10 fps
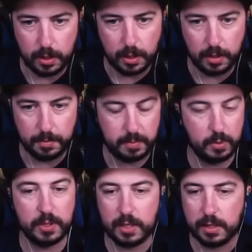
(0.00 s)
Maybe
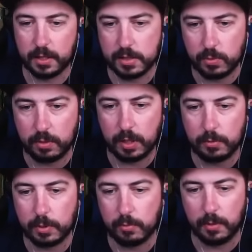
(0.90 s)
we'll get another easy one. Maybe
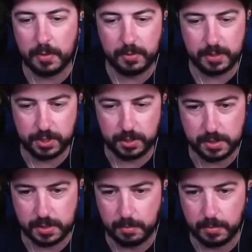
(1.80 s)
we won't, but I want to show you
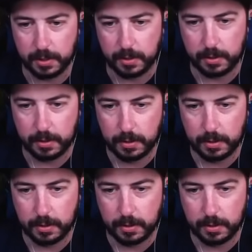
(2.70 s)
something a little